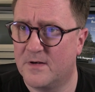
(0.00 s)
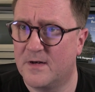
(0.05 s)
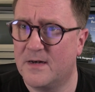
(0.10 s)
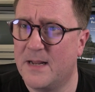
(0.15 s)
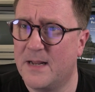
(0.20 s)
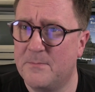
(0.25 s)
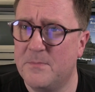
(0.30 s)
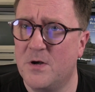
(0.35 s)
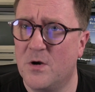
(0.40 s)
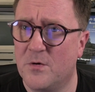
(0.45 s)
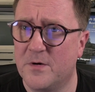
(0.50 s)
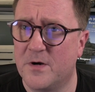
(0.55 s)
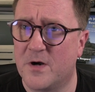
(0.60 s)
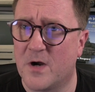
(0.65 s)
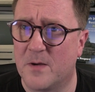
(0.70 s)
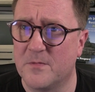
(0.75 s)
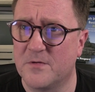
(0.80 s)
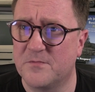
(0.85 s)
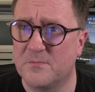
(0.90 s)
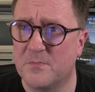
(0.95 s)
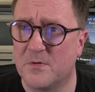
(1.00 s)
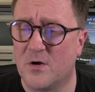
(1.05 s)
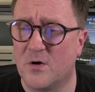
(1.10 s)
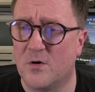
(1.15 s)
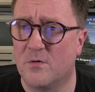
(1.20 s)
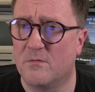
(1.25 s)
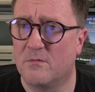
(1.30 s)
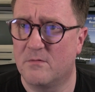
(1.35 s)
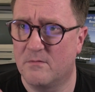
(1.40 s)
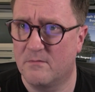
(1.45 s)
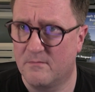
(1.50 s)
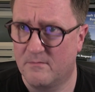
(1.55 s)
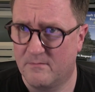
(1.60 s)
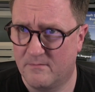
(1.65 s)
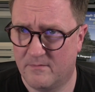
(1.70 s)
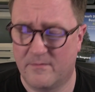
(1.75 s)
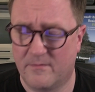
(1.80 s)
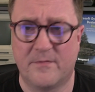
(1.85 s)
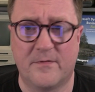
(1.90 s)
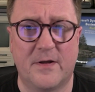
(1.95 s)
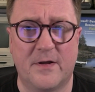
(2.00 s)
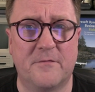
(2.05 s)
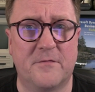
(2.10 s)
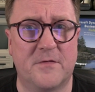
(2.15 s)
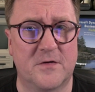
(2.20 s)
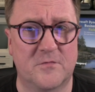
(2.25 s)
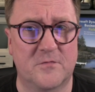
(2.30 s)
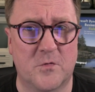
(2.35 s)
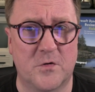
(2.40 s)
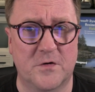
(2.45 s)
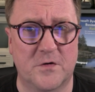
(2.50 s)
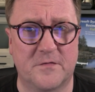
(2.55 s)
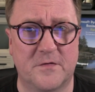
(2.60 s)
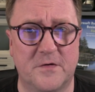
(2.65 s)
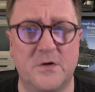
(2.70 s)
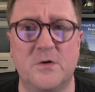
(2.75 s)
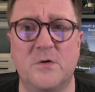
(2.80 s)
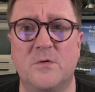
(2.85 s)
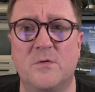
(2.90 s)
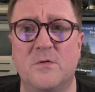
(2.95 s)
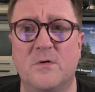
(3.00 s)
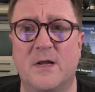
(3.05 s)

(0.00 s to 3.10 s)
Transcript: let me know in comments below if this works for you.